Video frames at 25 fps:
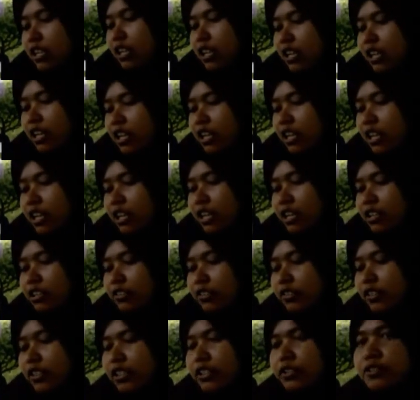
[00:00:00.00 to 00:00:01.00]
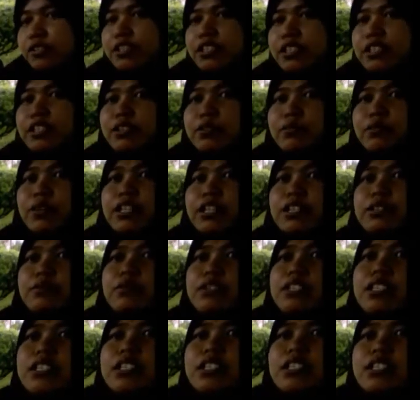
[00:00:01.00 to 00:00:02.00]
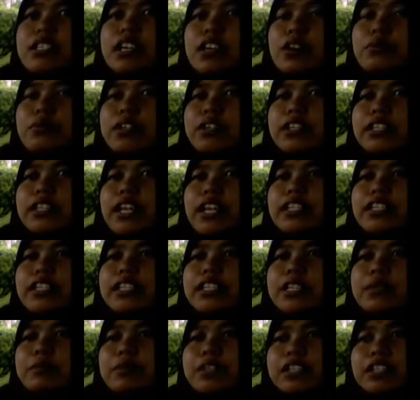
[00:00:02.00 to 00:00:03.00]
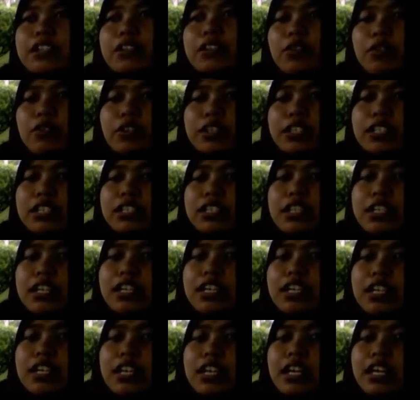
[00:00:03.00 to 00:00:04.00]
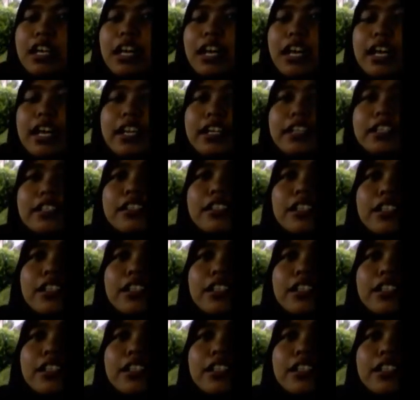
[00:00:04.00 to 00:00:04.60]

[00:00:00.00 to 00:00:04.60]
and reducing the waste, which is we can keep it longer and